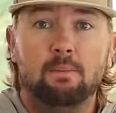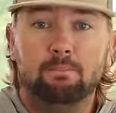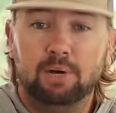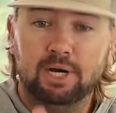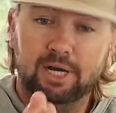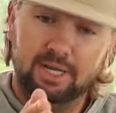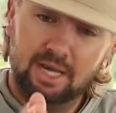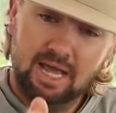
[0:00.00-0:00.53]

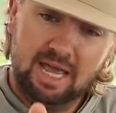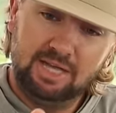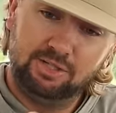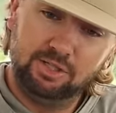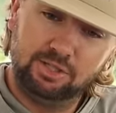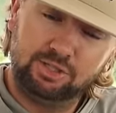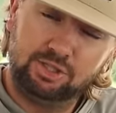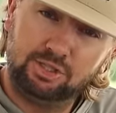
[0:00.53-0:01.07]
but it's
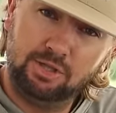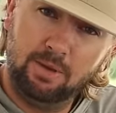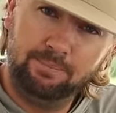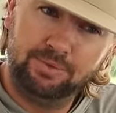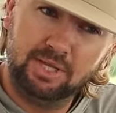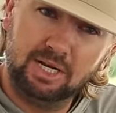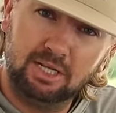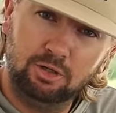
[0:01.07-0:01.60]
just
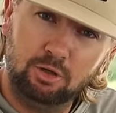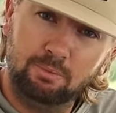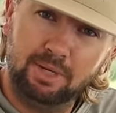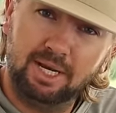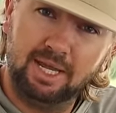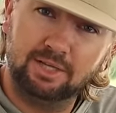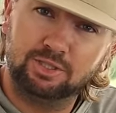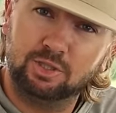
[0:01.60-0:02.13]
something a little
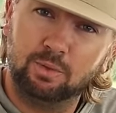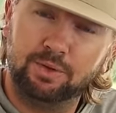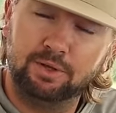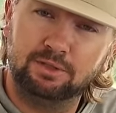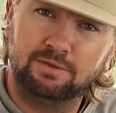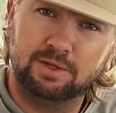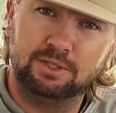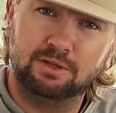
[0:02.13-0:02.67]
bit extra when
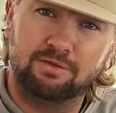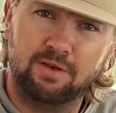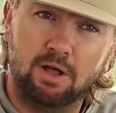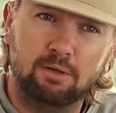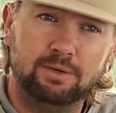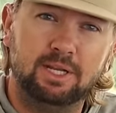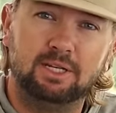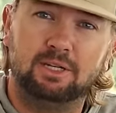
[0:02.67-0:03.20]
those fish are
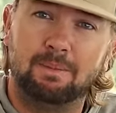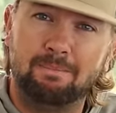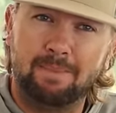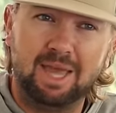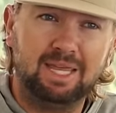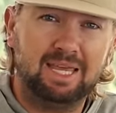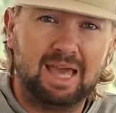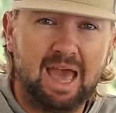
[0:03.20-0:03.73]
following it to
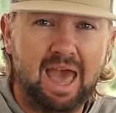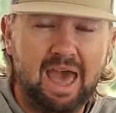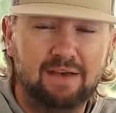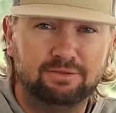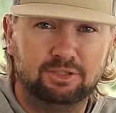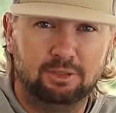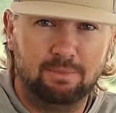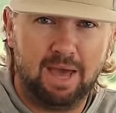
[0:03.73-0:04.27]
make it
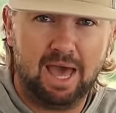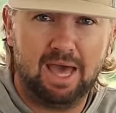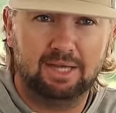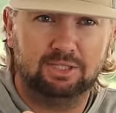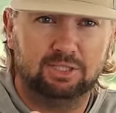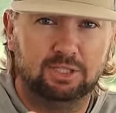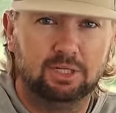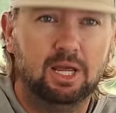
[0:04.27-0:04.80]
have some
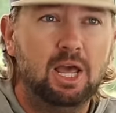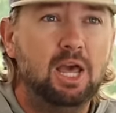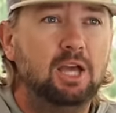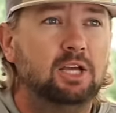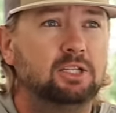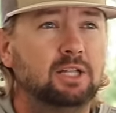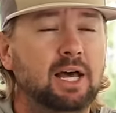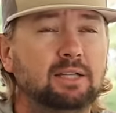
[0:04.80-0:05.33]
action.
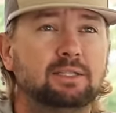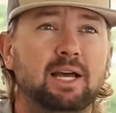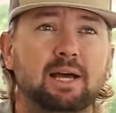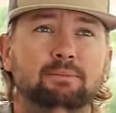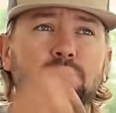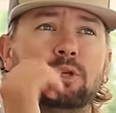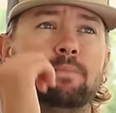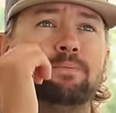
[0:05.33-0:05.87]
Because a lot of
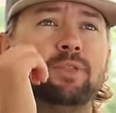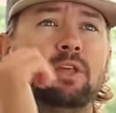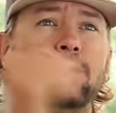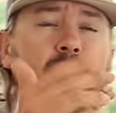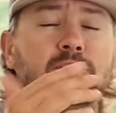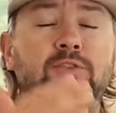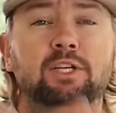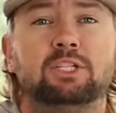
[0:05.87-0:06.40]
times
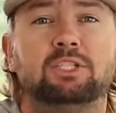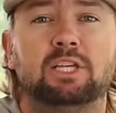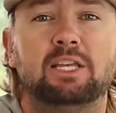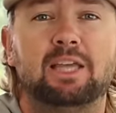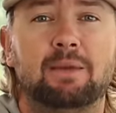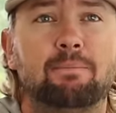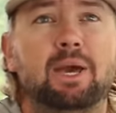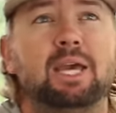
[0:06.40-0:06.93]
those fish see
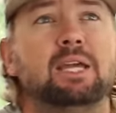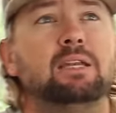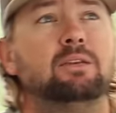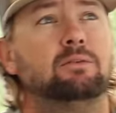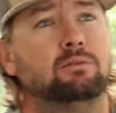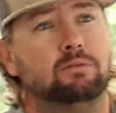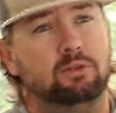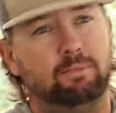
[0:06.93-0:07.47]
that bait,
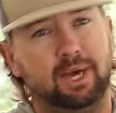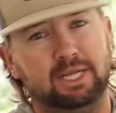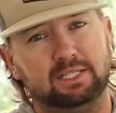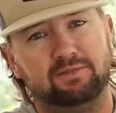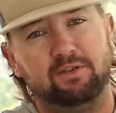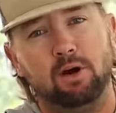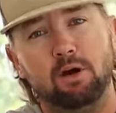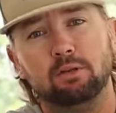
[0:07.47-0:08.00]
the
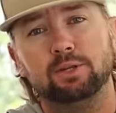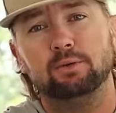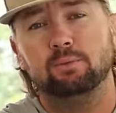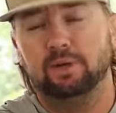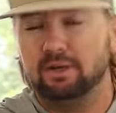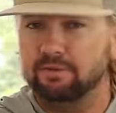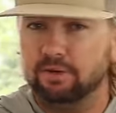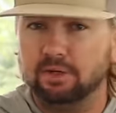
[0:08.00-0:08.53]
bait's falling
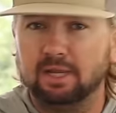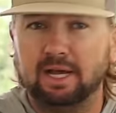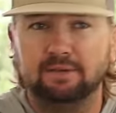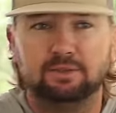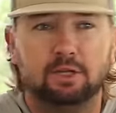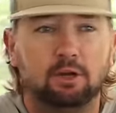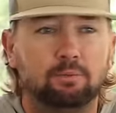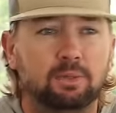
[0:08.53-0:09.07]
whenever you're
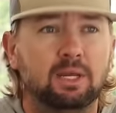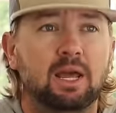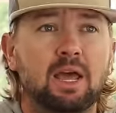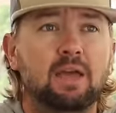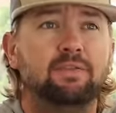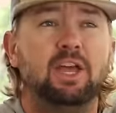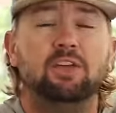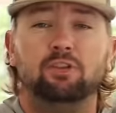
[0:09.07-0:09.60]
live scoping,
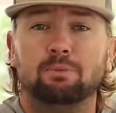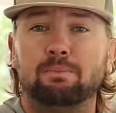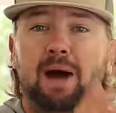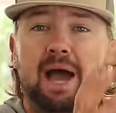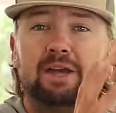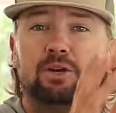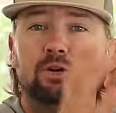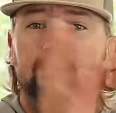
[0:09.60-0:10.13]
they either
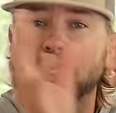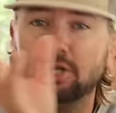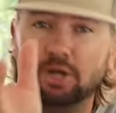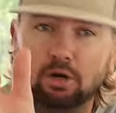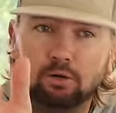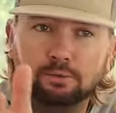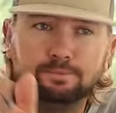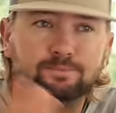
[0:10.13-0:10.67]
bite it or they
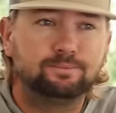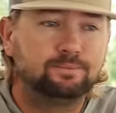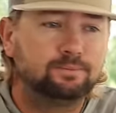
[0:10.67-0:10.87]
don't.